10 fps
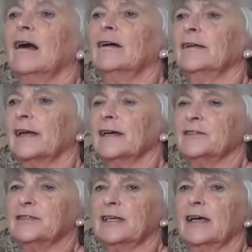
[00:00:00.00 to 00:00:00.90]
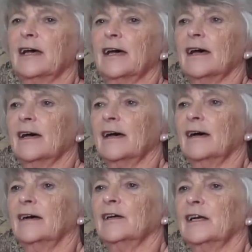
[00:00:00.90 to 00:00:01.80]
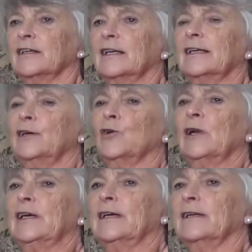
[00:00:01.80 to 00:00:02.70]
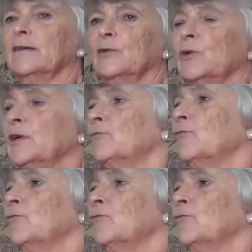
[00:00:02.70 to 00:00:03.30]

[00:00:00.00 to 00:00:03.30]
and as in Cleo Lane, who he